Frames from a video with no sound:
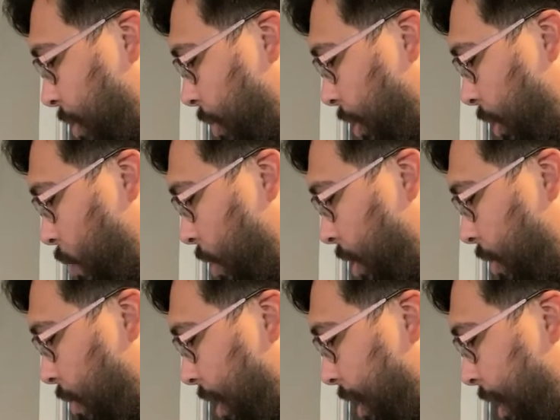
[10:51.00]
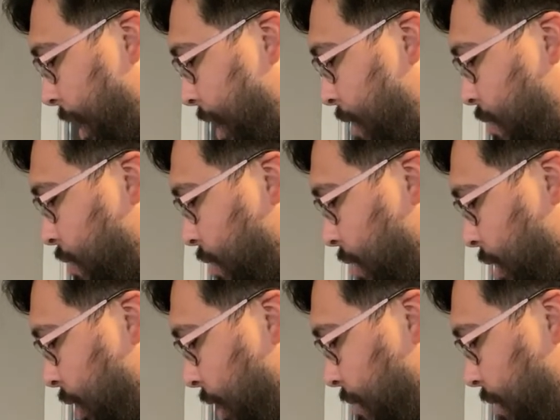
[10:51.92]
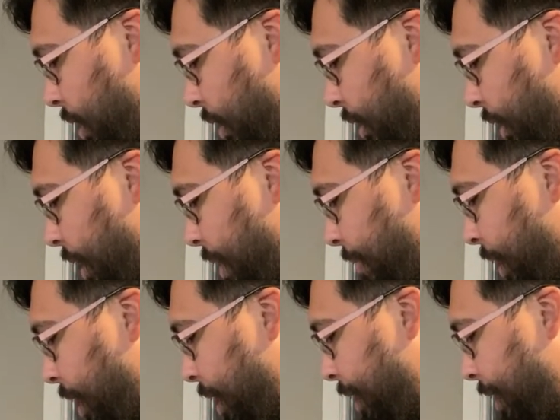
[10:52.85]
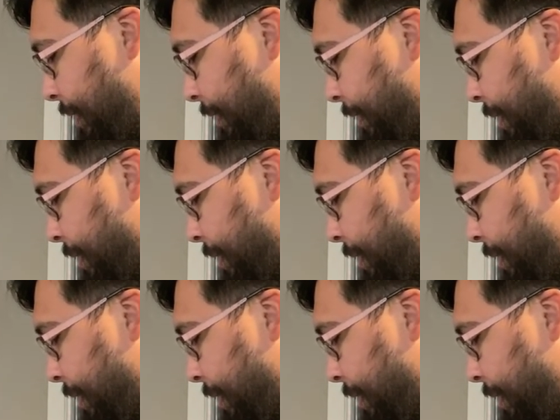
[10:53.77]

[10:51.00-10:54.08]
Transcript: really quick right now because I am live,